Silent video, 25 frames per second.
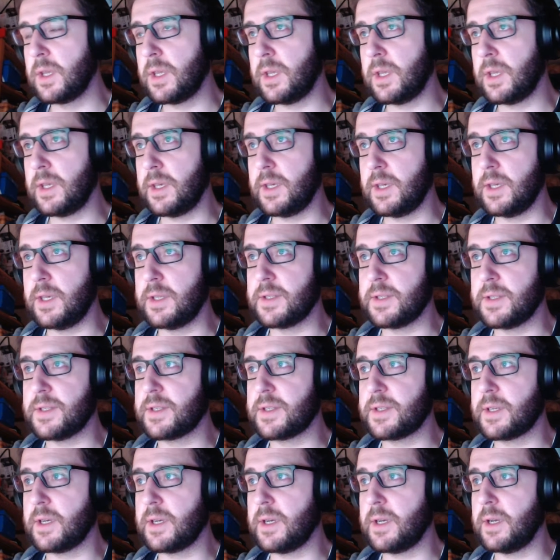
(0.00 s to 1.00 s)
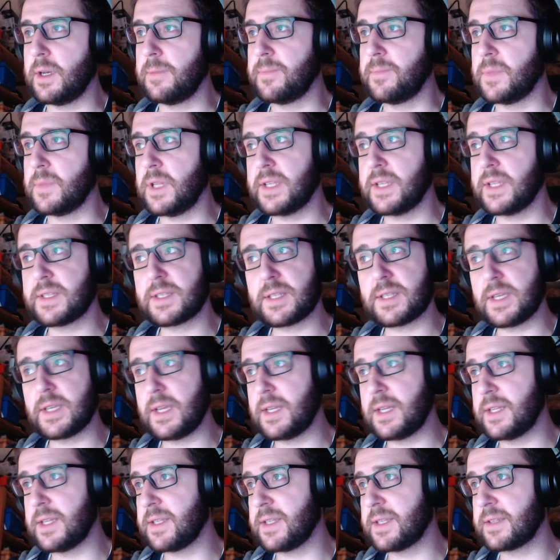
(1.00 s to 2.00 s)
is, let's
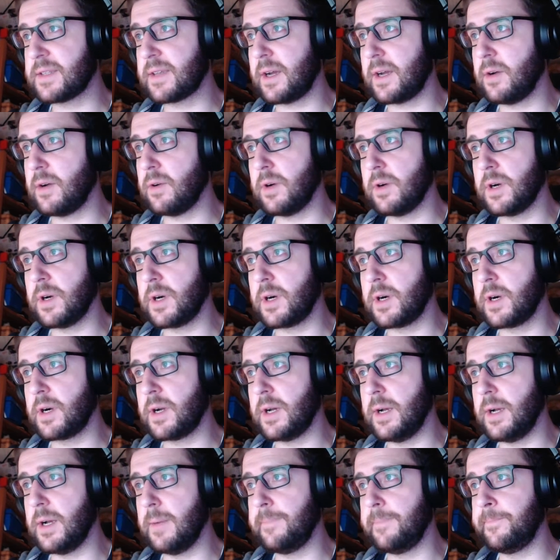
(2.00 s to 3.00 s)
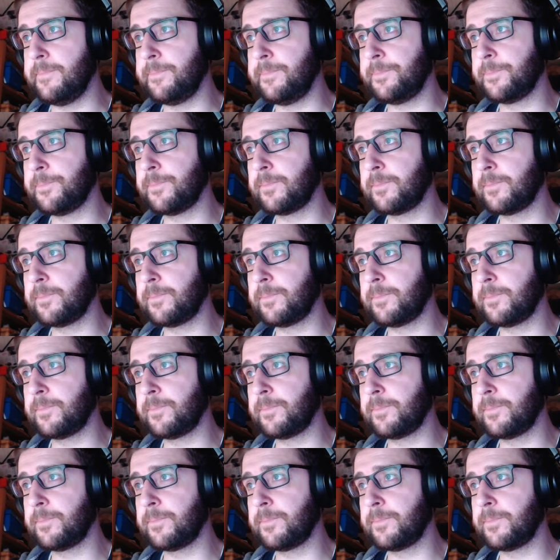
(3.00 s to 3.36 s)
say this is our